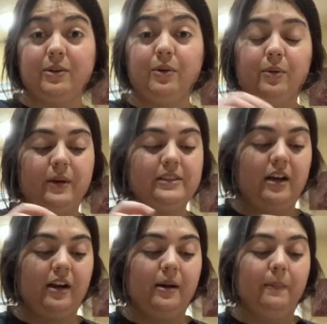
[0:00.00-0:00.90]
cool once
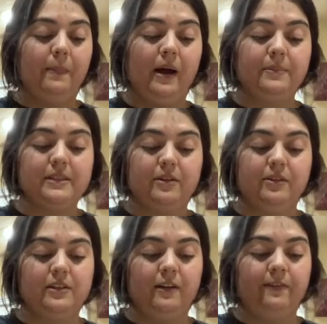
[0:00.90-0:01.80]
our
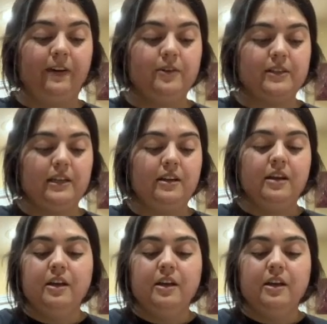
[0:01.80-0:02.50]
popsicles are frozen.